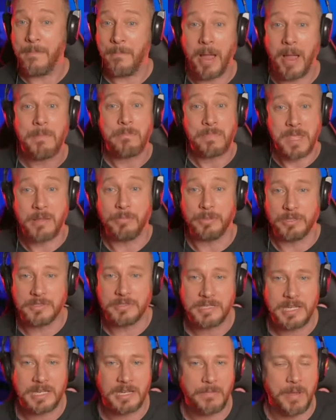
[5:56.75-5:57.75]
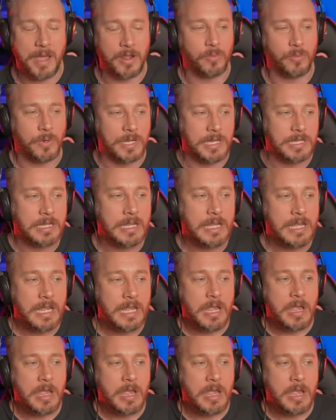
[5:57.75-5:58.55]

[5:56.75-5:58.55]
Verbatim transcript: I might be able to see it in about a week.